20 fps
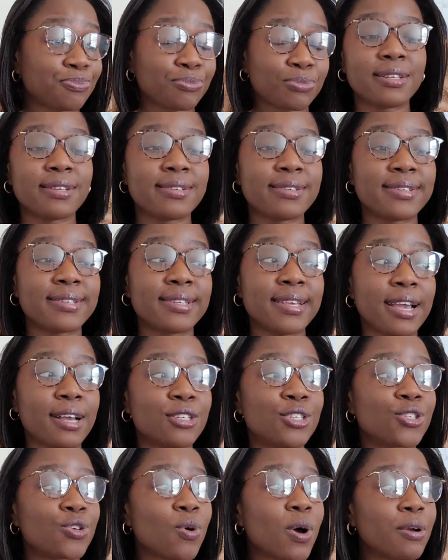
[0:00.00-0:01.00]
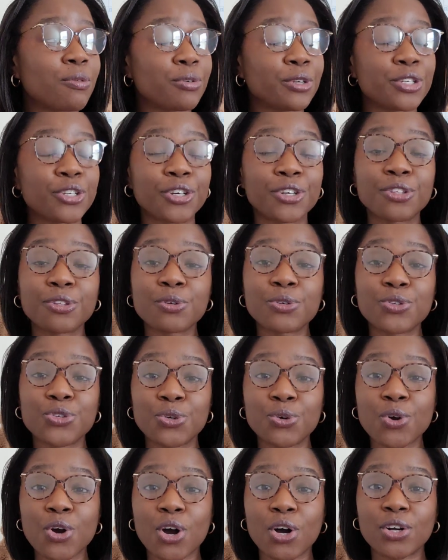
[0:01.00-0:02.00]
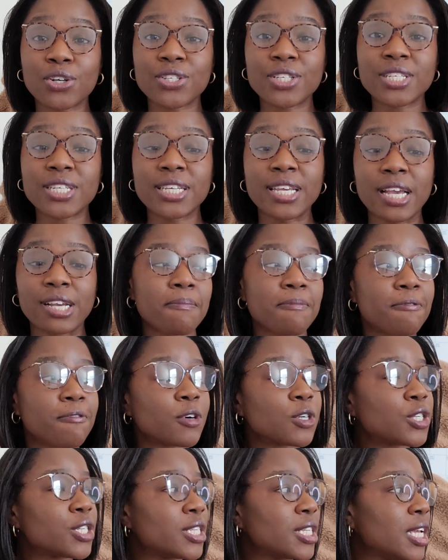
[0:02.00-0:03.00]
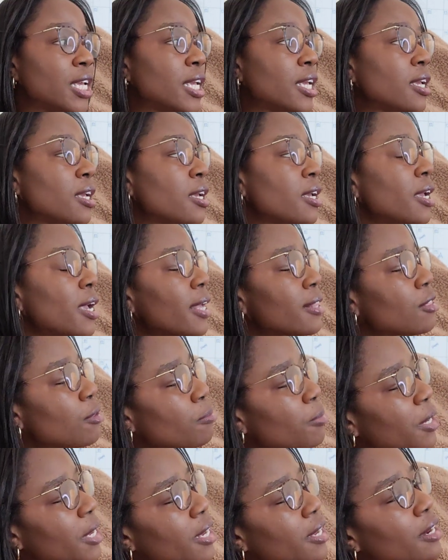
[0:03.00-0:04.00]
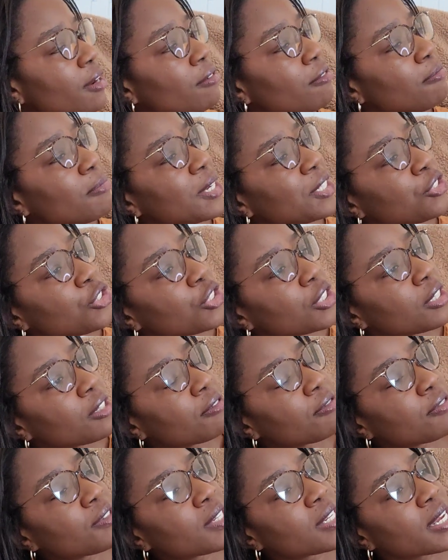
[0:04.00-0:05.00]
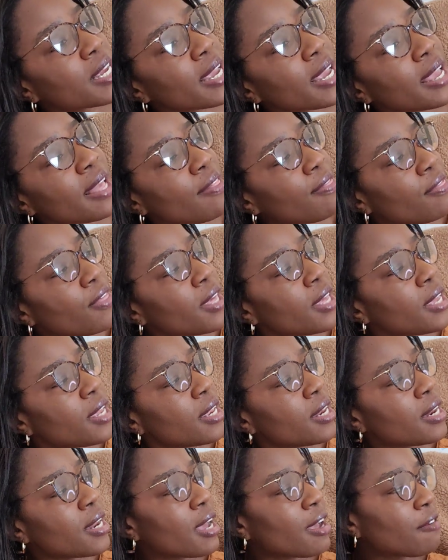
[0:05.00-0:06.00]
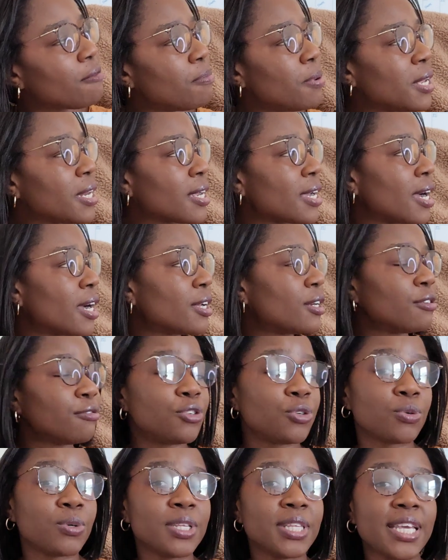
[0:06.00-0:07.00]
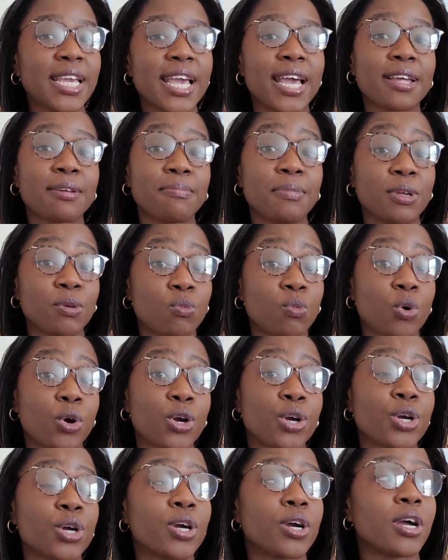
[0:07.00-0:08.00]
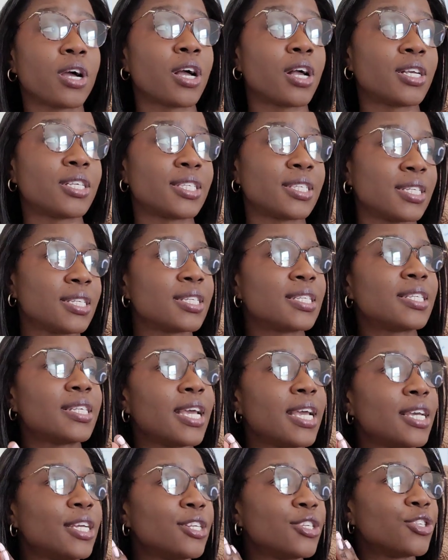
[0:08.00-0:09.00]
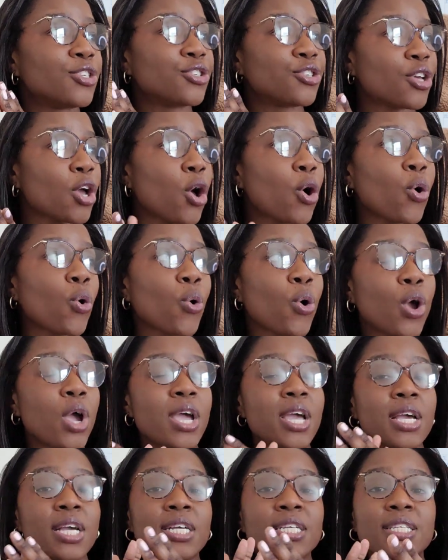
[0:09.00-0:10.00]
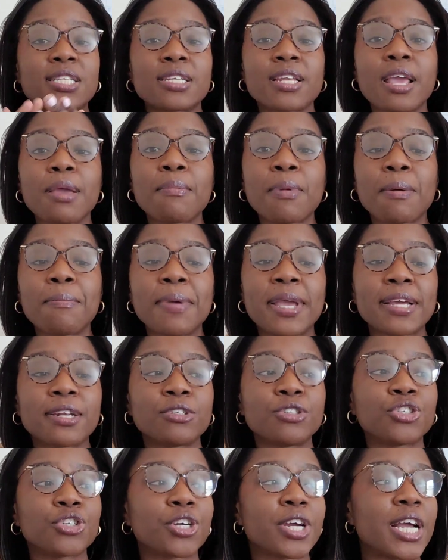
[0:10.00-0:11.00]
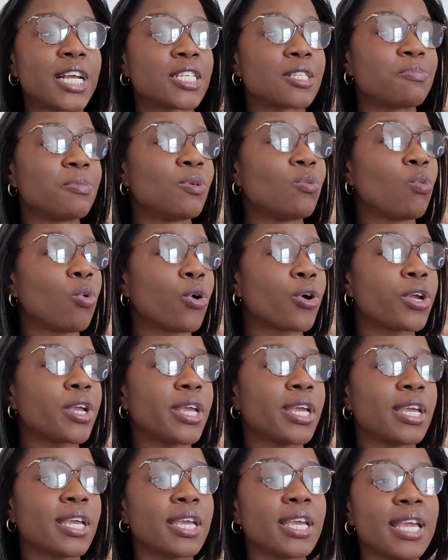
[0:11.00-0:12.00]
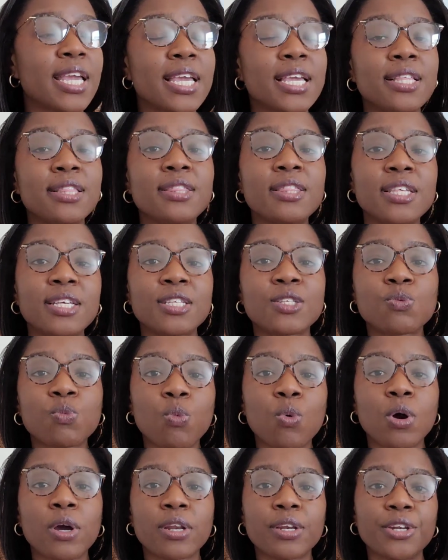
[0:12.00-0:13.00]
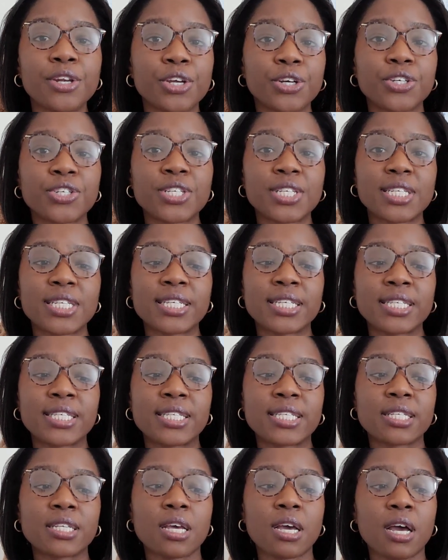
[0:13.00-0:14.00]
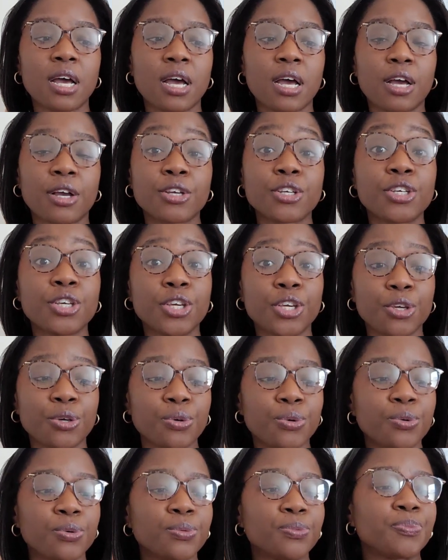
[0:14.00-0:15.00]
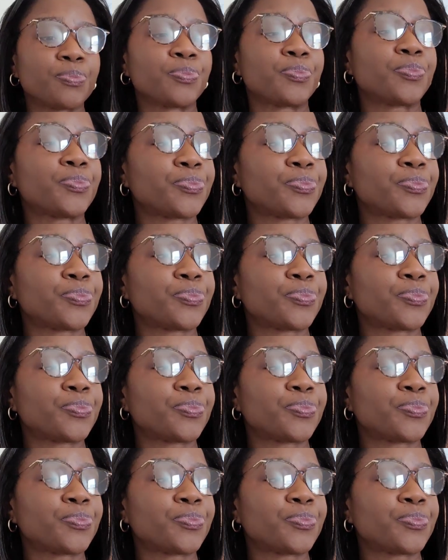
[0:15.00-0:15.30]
and yeah, so I returned those 2 calls. Yeah, I'm first thing at the beginning of my shift, and then I've been kind of doing the admin work since then. So today my manager has me working in this one nurse's queue.